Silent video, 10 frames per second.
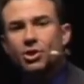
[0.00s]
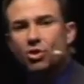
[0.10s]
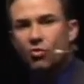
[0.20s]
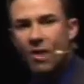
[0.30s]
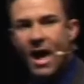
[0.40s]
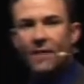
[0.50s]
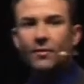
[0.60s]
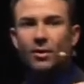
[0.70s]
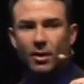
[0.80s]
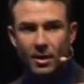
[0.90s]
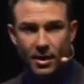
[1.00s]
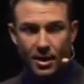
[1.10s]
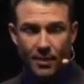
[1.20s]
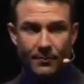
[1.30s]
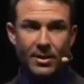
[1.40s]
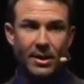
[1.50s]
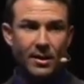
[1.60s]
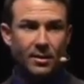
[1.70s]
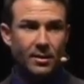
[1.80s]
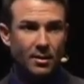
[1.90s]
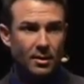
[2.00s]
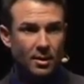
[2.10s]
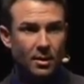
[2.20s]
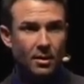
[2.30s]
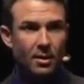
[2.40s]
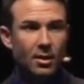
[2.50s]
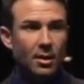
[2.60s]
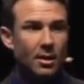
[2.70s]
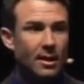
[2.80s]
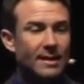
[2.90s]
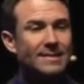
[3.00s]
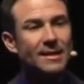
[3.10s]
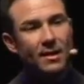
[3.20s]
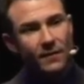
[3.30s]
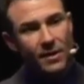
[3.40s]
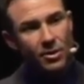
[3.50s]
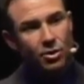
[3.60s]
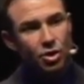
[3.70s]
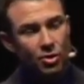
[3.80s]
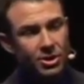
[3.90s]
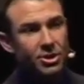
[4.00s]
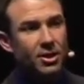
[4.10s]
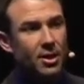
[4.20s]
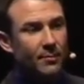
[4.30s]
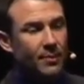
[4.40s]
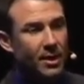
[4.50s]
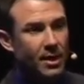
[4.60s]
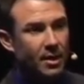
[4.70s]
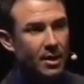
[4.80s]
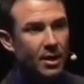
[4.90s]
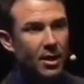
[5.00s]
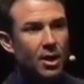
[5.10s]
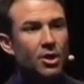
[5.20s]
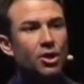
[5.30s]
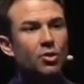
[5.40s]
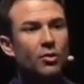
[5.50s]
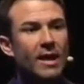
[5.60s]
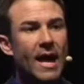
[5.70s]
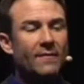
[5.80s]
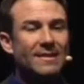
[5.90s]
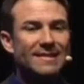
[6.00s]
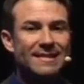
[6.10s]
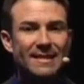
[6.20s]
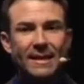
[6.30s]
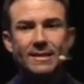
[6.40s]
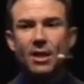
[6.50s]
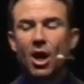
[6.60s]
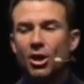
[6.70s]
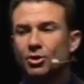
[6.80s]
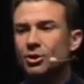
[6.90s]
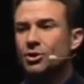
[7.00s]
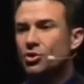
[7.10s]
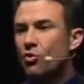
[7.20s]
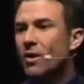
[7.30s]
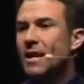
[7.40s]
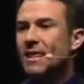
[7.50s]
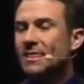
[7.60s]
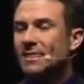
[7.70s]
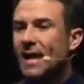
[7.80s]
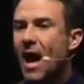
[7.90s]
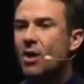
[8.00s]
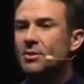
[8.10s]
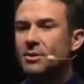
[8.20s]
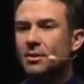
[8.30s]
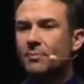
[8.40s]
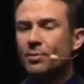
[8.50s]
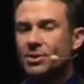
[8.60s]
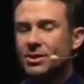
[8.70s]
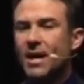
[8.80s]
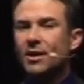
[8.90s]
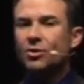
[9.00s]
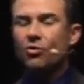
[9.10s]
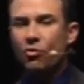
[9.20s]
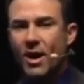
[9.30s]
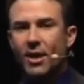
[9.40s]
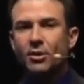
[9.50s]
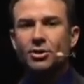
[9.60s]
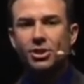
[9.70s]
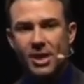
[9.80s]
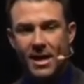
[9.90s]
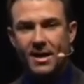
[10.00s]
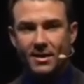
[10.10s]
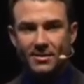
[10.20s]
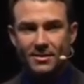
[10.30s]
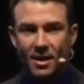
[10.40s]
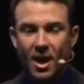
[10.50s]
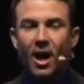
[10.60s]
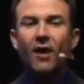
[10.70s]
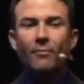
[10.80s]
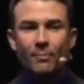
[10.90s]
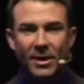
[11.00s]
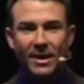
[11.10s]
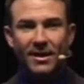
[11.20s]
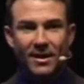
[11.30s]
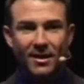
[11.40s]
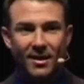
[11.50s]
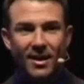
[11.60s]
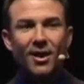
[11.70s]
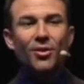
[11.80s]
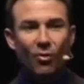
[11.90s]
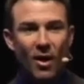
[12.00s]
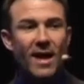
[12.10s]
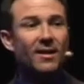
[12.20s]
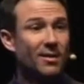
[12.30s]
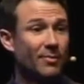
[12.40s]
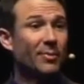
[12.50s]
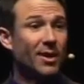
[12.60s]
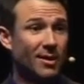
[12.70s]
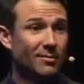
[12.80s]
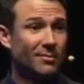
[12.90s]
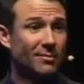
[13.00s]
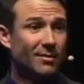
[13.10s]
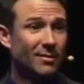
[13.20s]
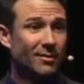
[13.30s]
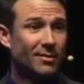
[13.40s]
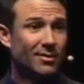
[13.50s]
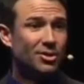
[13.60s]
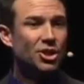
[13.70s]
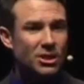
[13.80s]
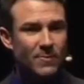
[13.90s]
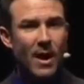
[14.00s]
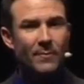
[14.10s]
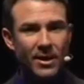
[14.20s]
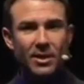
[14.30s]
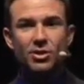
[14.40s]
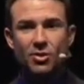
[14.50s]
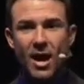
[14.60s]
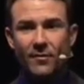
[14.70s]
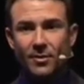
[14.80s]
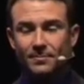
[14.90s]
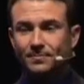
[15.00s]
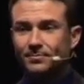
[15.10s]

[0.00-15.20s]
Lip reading: travel company instead of the nutrition company, you would have a 620,000% greater chance of picking the right company just by picking travel.